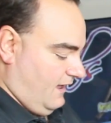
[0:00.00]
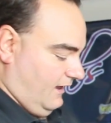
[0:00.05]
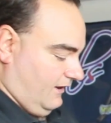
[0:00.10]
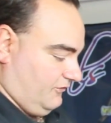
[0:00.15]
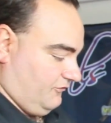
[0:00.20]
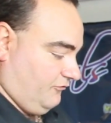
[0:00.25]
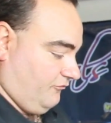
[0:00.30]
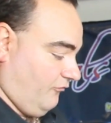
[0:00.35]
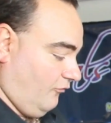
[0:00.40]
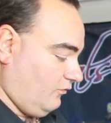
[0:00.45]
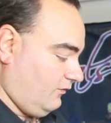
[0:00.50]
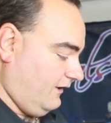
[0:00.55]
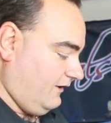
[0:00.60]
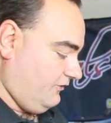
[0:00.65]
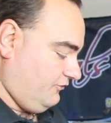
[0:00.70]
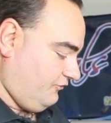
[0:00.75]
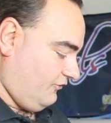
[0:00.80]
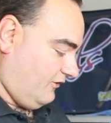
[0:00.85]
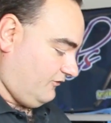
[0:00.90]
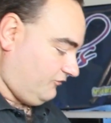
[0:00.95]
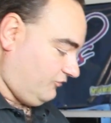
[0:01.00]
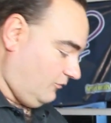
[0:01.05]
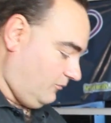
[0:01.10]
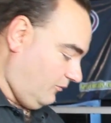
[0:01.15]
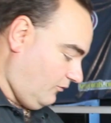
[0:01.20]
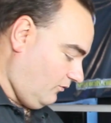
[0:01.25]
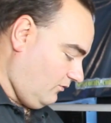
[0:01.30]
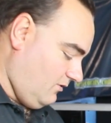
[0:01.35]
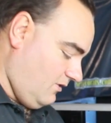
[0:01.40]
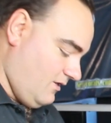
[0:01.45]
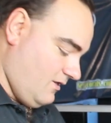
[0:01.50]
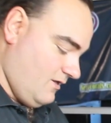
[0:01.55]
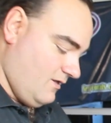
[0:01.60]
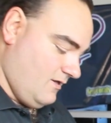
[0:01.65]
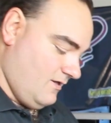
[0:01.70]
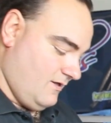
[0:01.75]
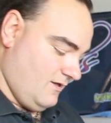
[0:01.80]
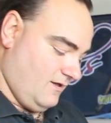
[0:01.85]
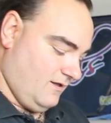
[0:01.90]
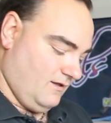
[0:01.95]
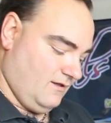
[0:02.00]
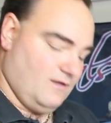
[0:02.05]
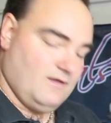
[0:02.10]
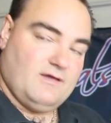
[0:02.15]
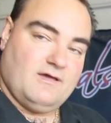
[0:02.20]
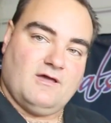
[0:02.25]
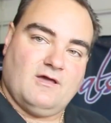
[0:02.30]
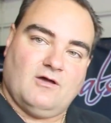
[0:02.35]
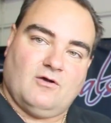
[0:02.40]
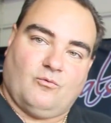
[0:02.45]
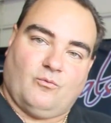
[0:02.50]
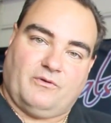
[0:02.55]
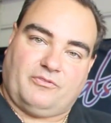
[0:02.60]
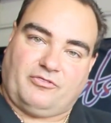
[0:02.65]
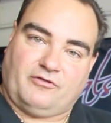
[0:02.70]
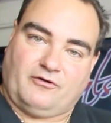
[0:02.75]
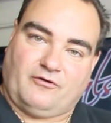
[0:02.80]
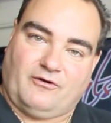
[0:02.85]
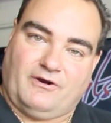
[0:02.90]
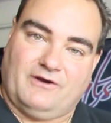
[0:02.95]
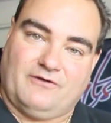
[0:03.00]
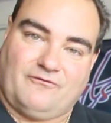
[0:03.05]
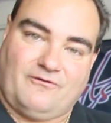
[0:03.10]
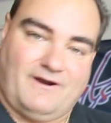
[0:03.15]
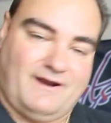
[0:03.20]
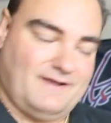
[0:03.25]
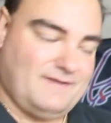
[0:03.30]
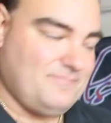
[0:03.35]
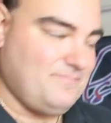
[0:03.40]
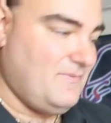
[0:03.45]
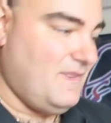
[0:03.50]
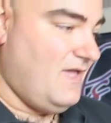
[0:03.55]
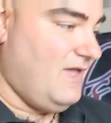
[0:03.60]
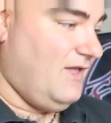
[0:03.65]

It's fully adjustable with the green ring.